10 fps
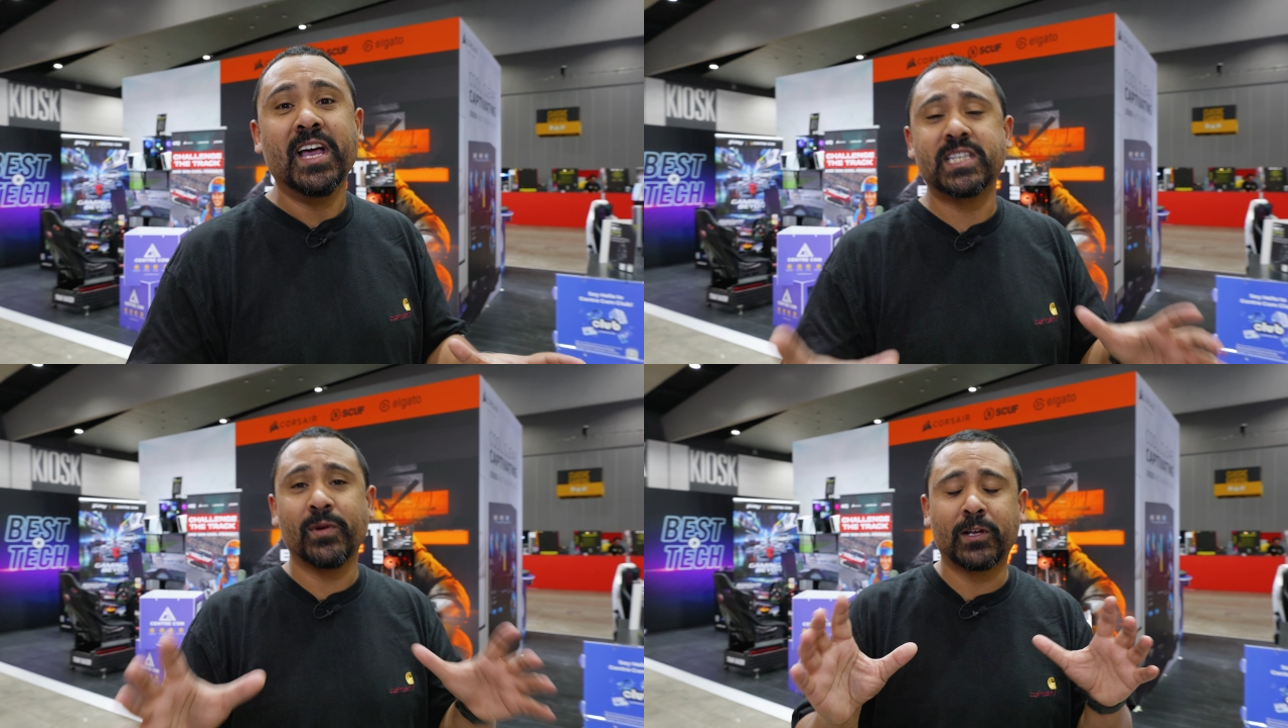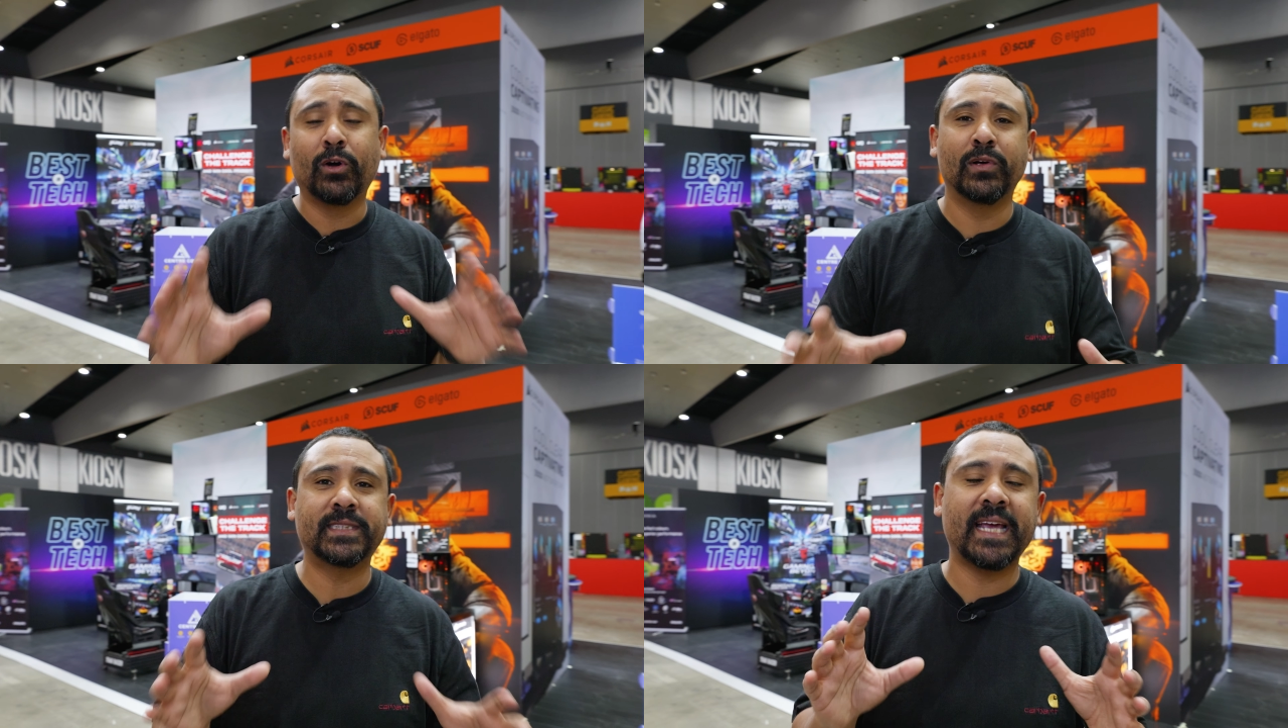So when
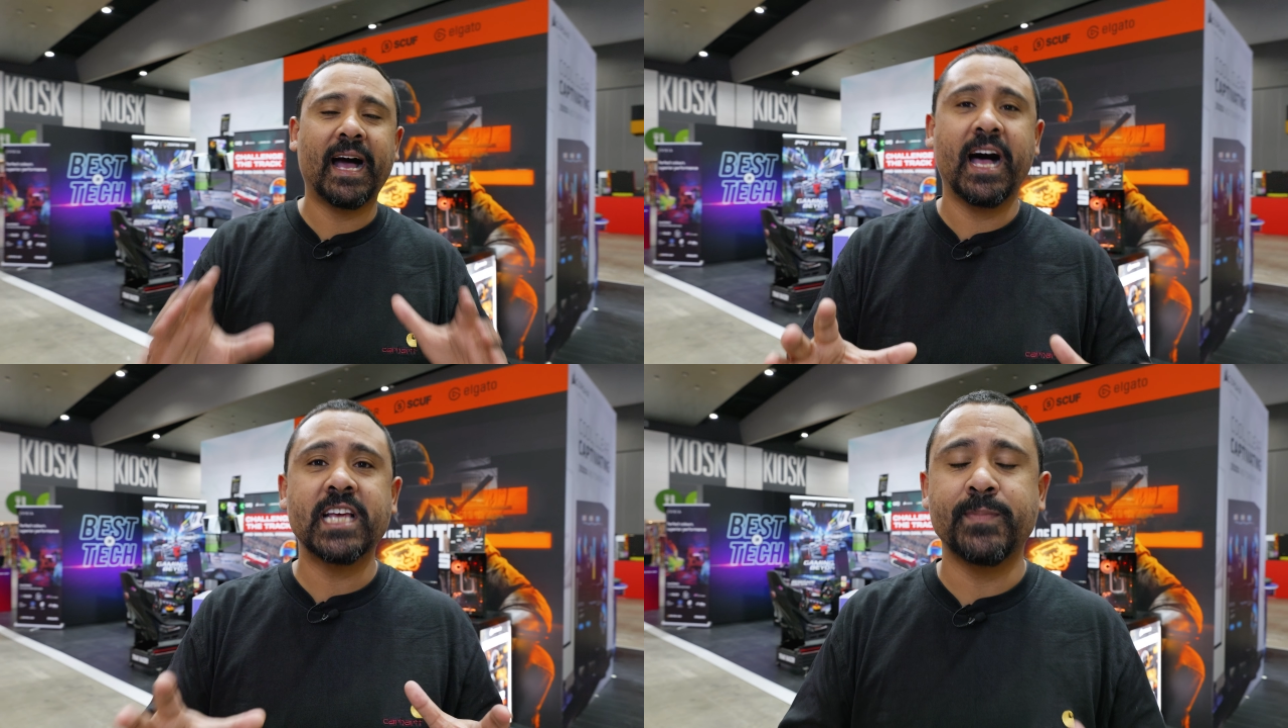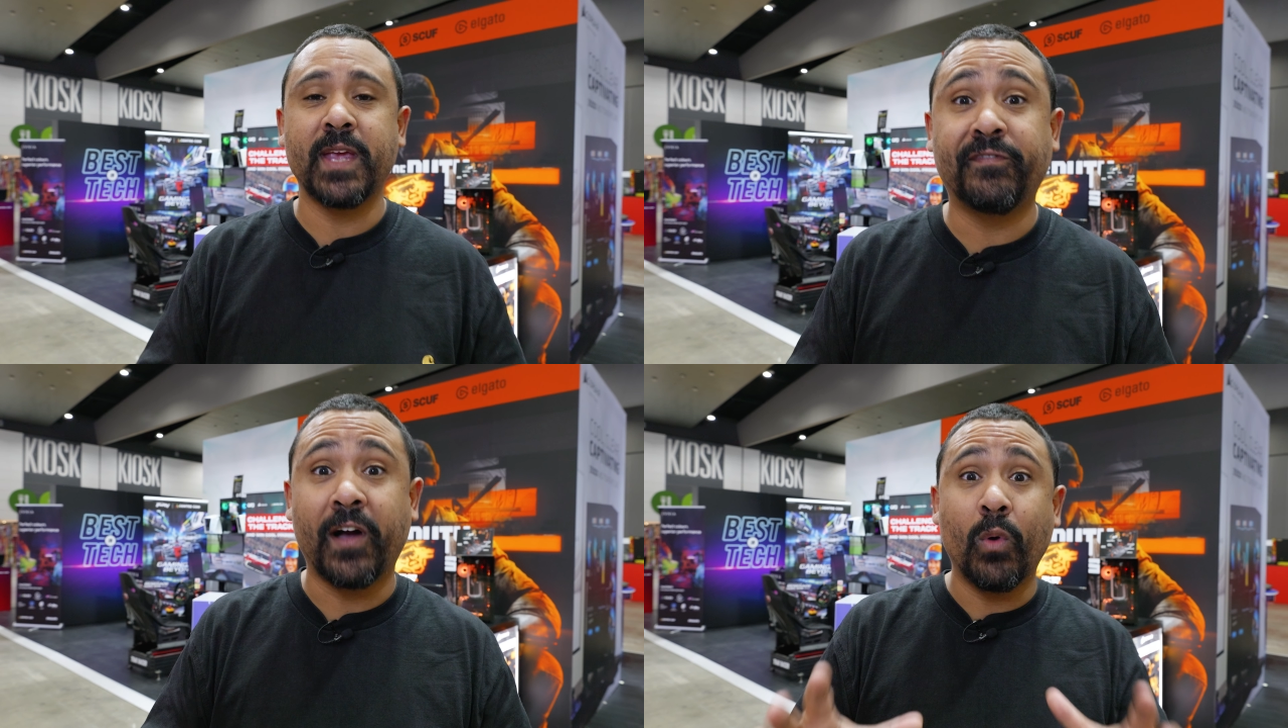Corsair asked
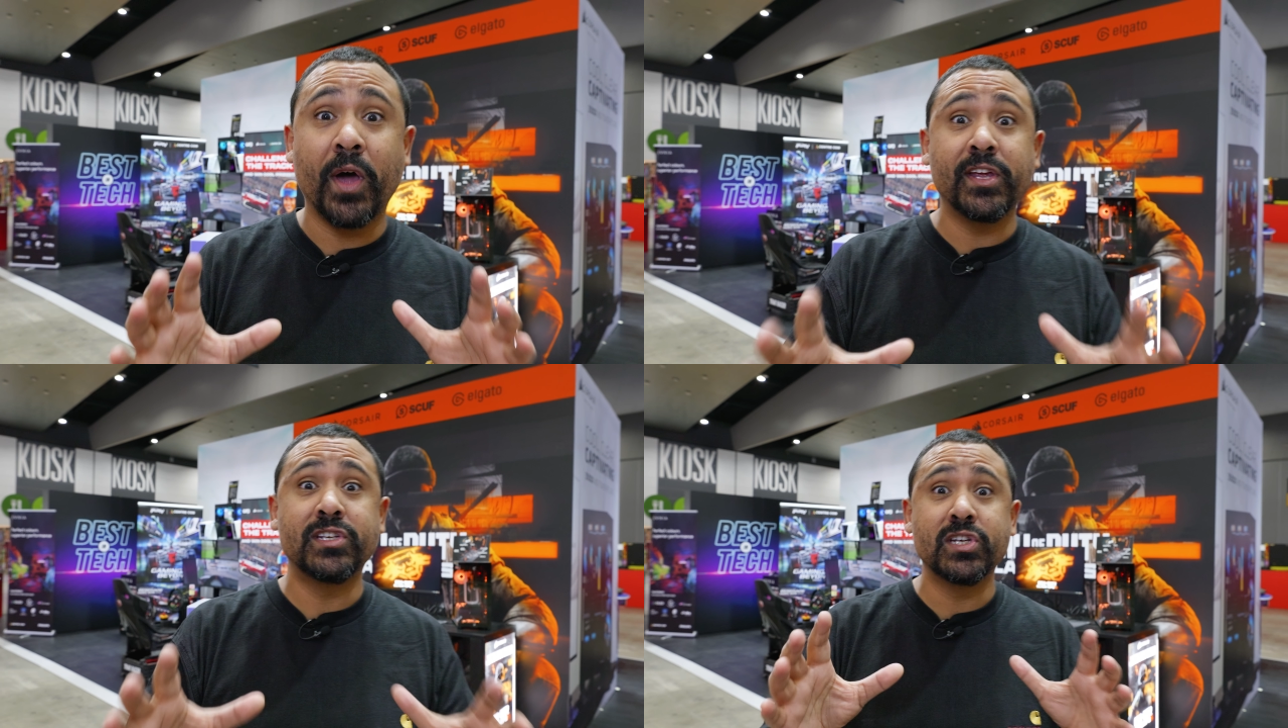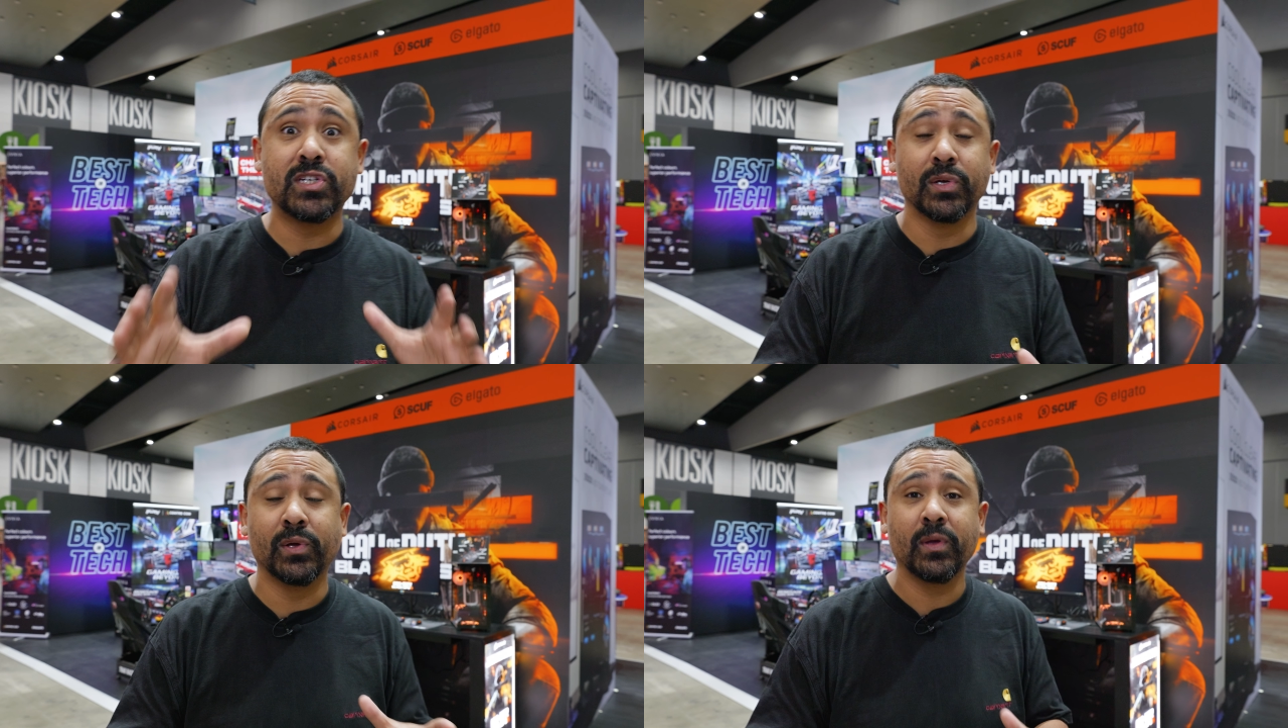me if I wanted to
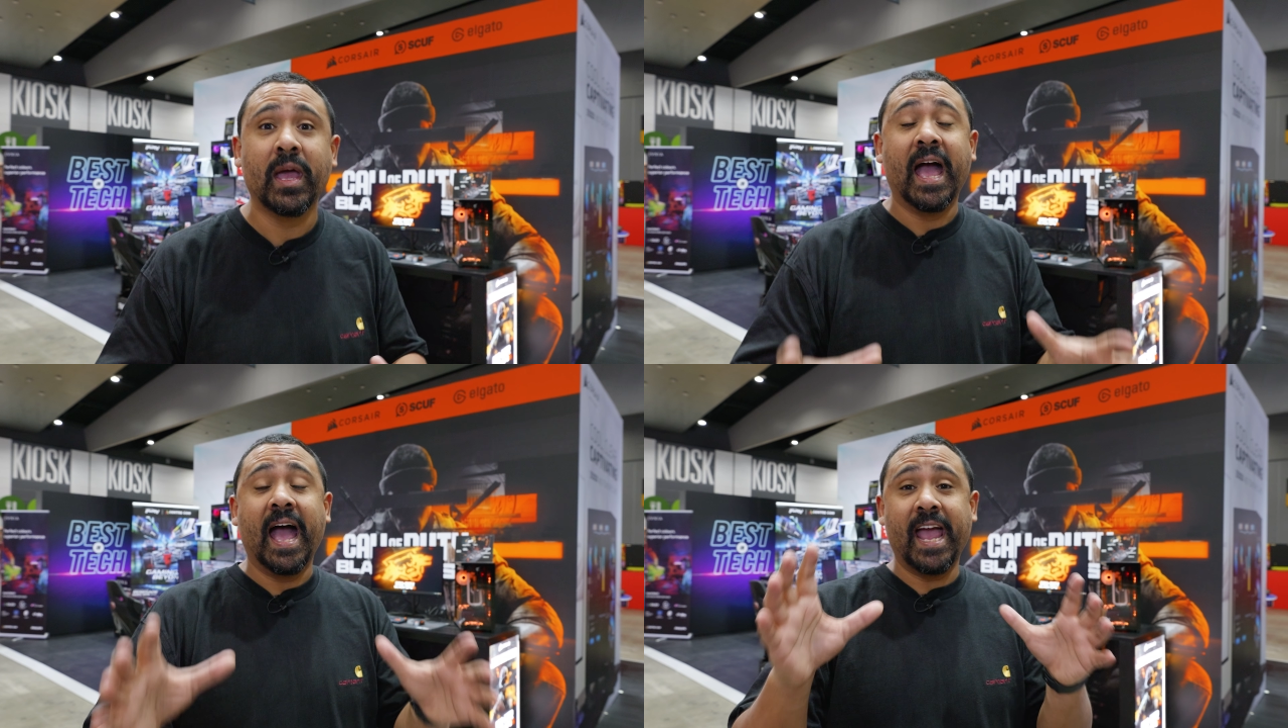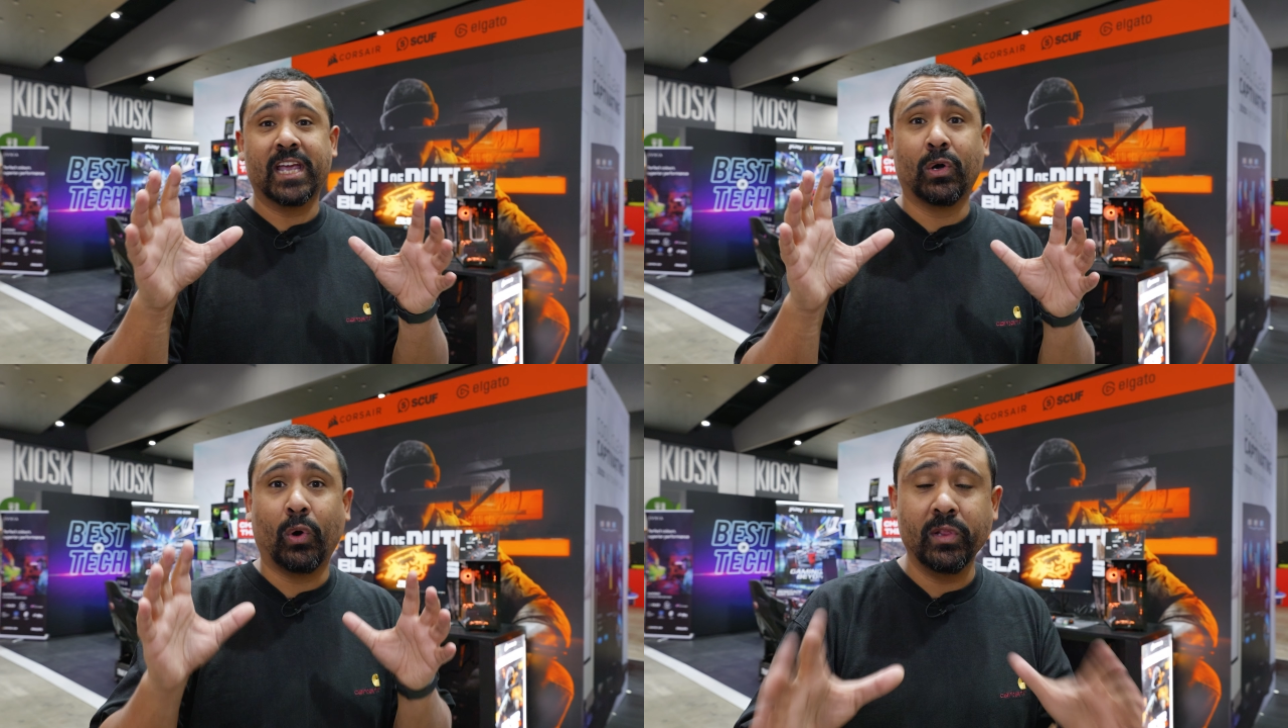do a
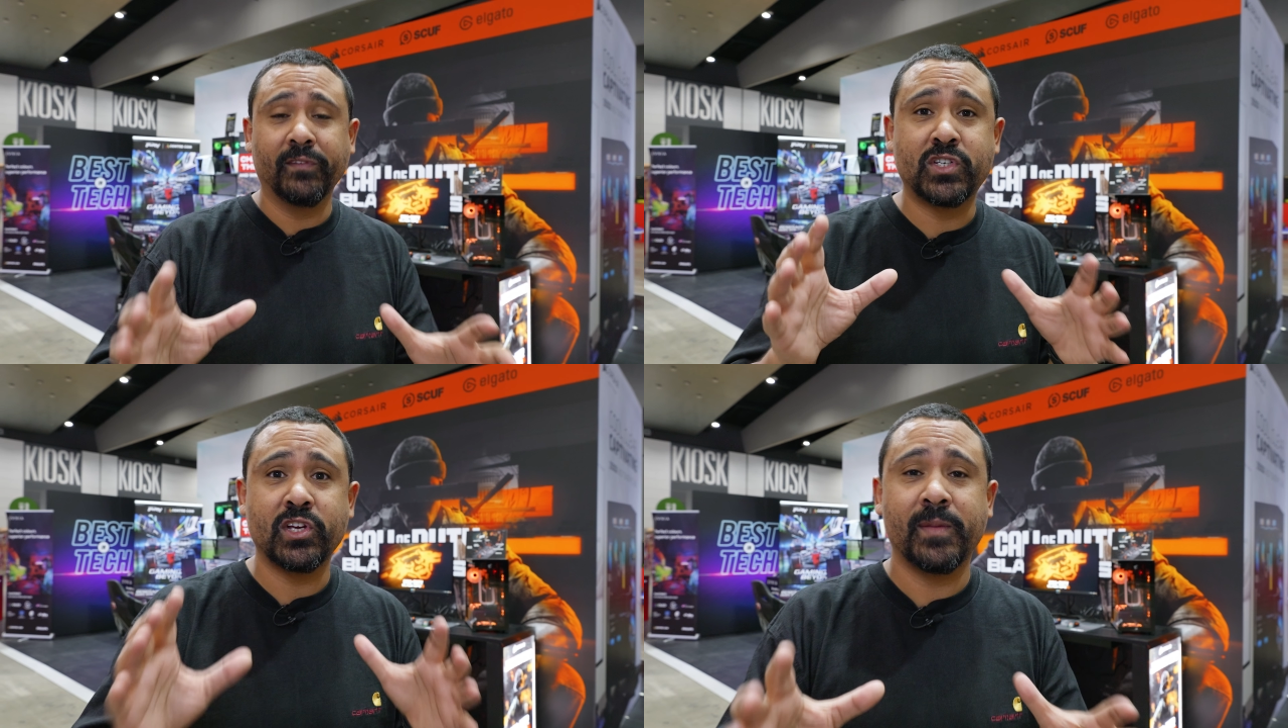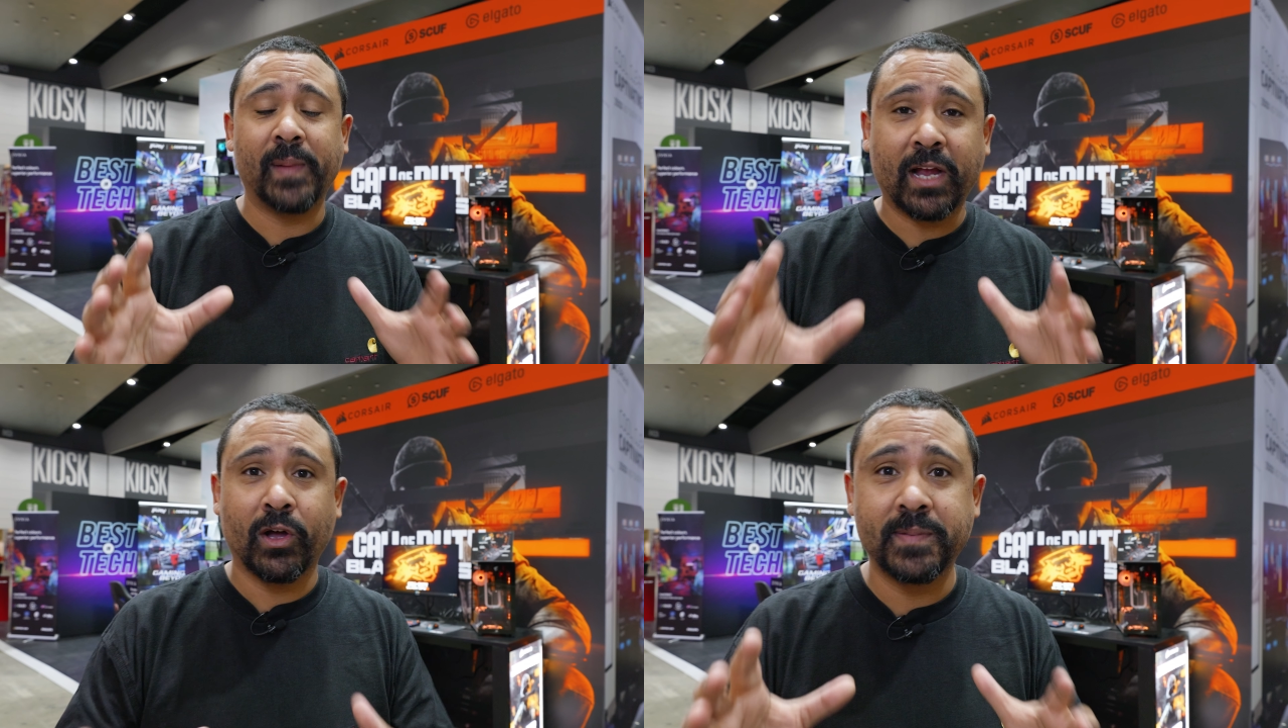Call of Duty
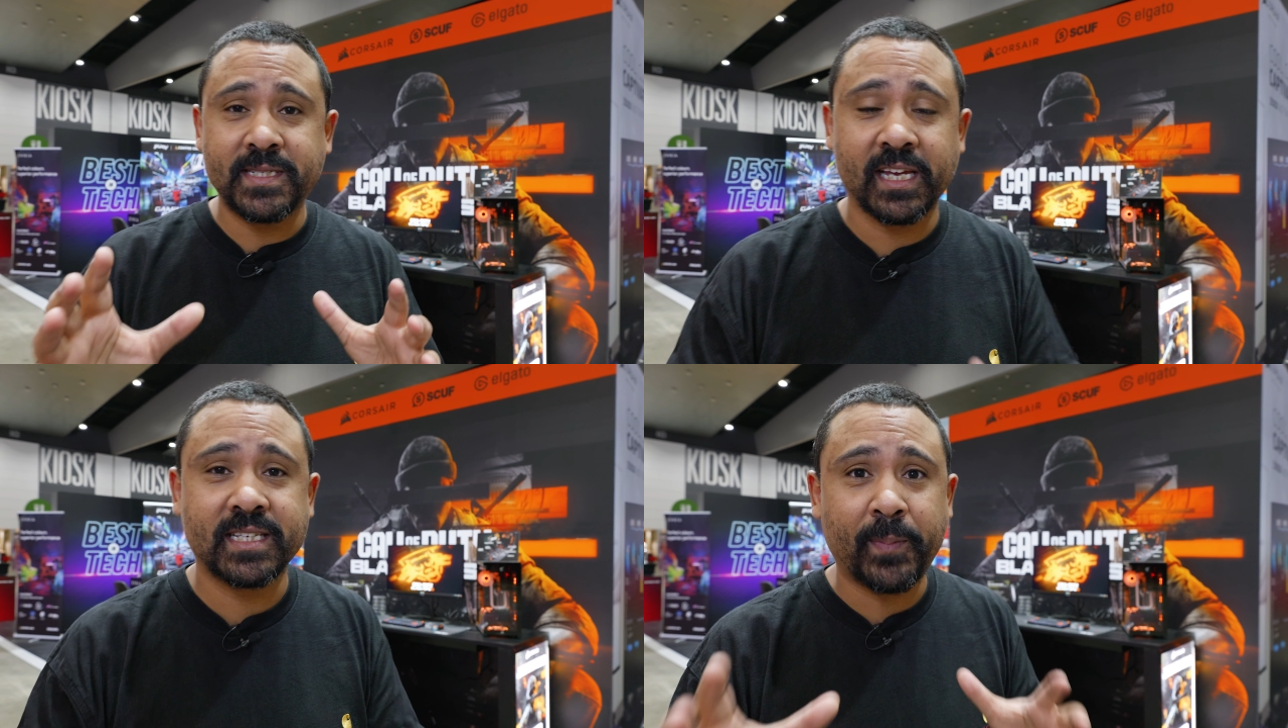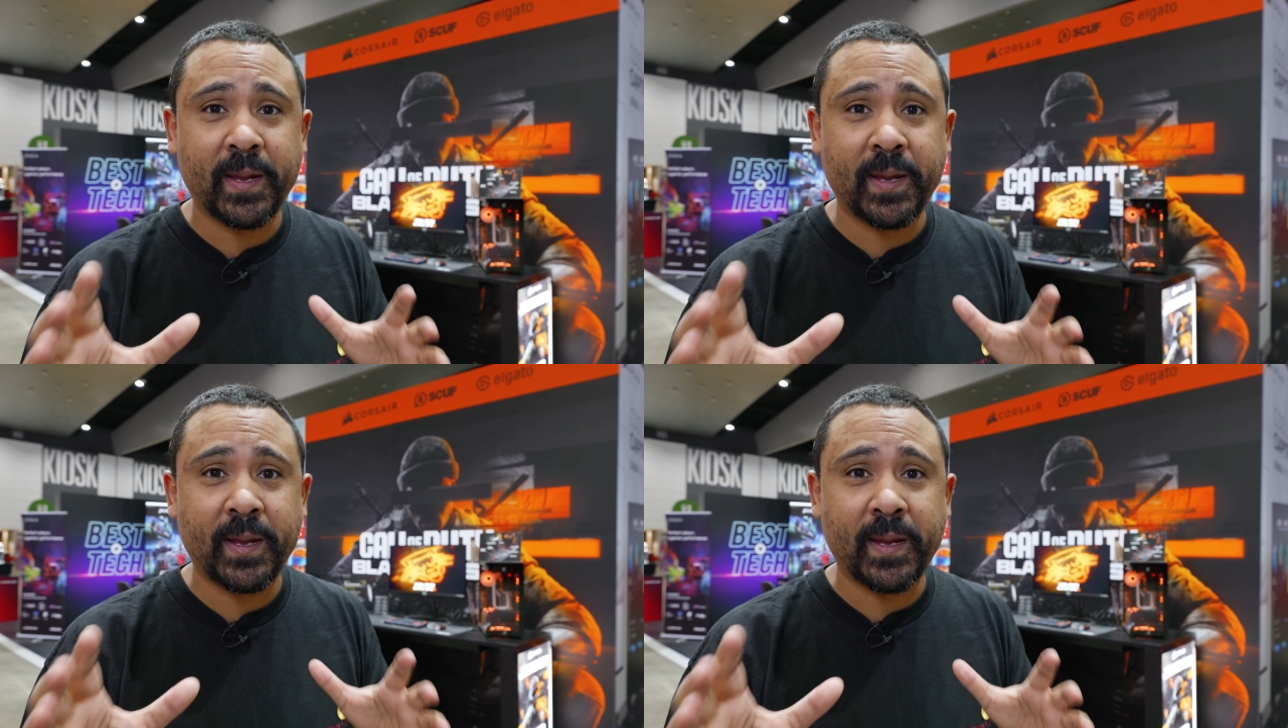Black Ops 6